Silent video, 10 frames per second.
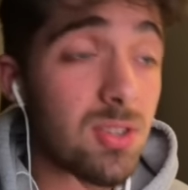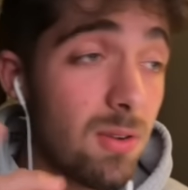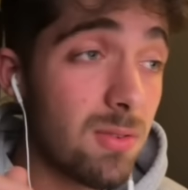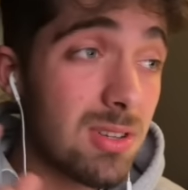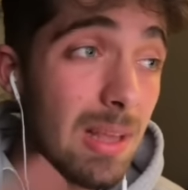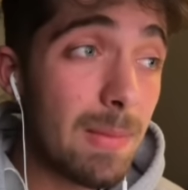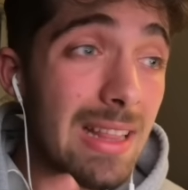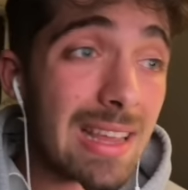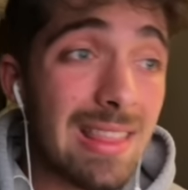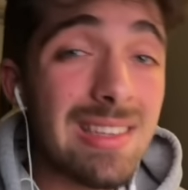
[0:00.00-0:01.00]
So for something
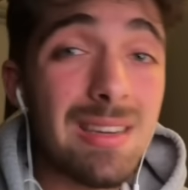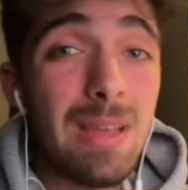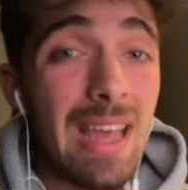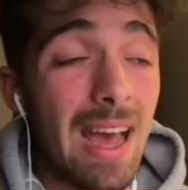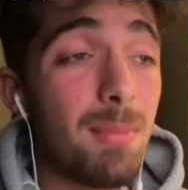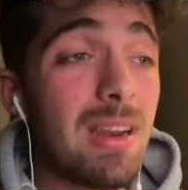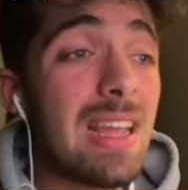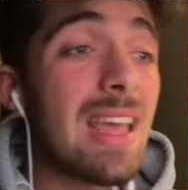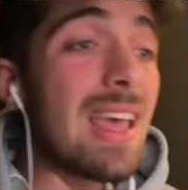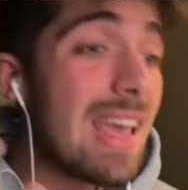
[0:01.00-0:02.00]
like this to be
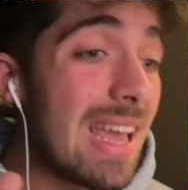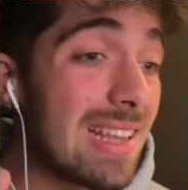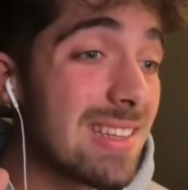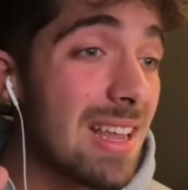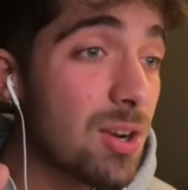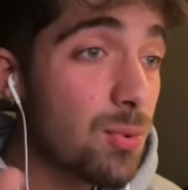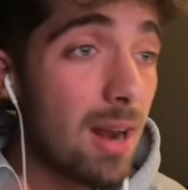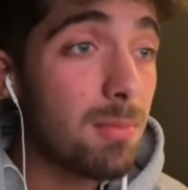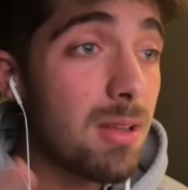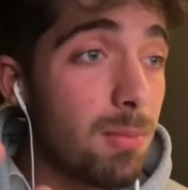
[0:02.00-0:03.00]
happening, it is
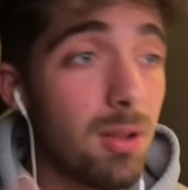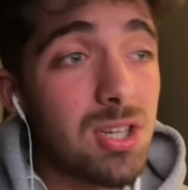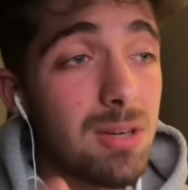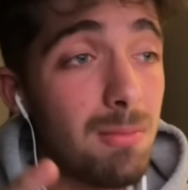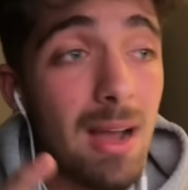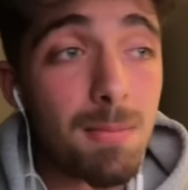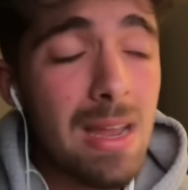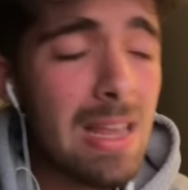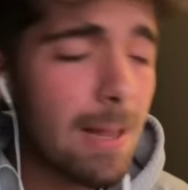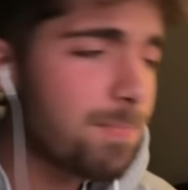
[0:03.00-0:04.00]
incredibly bullish in my
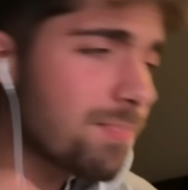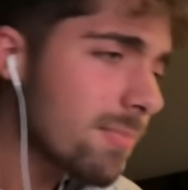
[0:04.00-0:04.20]
opinion.